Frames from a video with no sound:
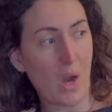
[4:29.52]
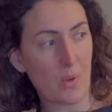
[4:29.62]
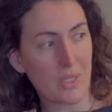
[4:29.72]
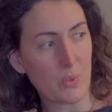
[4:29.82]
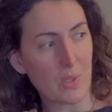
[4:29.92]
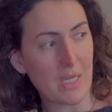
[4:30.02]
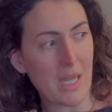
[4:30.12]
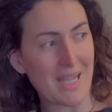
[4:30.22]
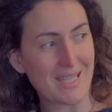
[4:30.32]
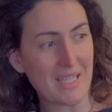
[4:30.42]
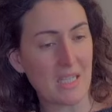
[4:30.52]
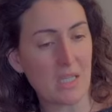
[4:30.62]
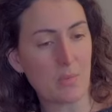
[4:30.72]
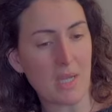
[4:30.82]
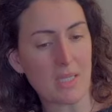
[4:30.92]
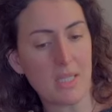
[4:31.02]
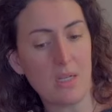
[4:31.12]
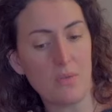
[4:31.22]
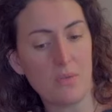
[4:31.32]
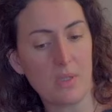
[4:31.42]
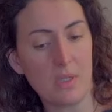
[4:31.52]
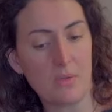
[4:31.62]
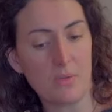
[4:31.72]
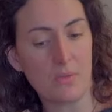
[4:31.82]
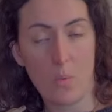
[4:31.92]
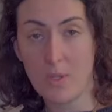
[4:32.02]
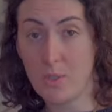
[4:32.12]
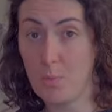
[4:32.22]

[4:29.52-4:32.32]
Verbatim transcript: I was really asking myself if what's the